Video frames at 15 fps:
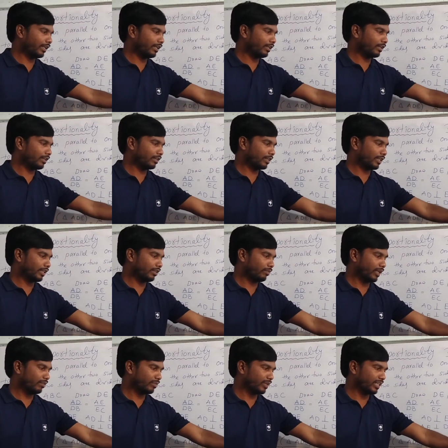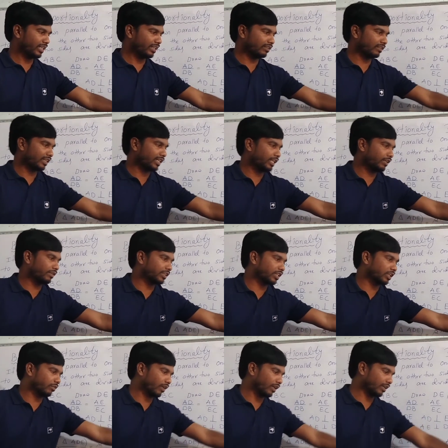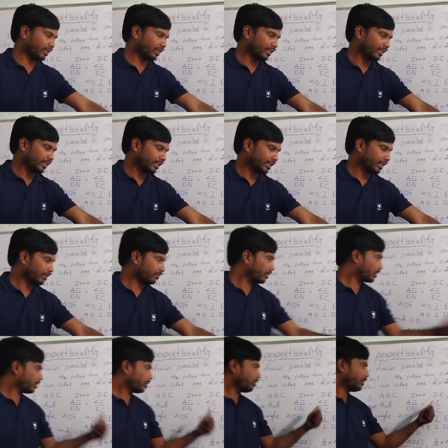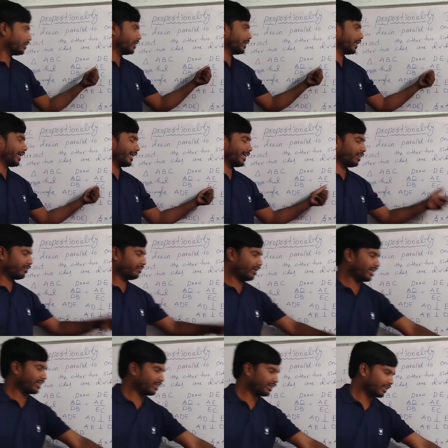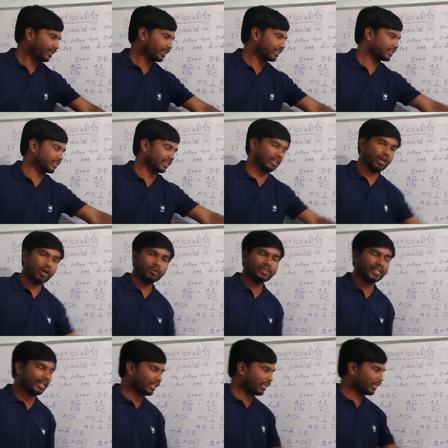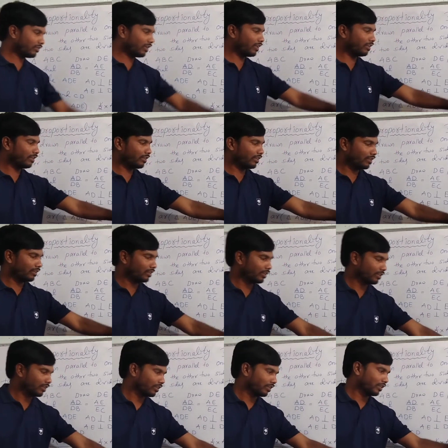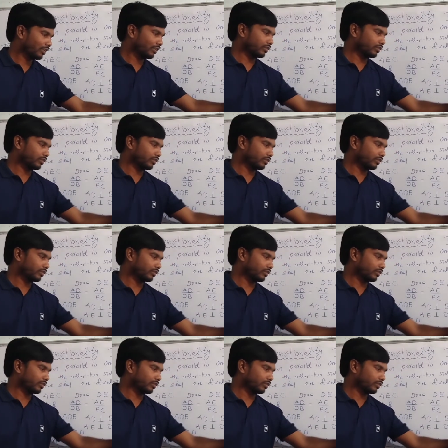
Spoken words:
by BD, equation 1 equal to AE by EC. How they are equal? So first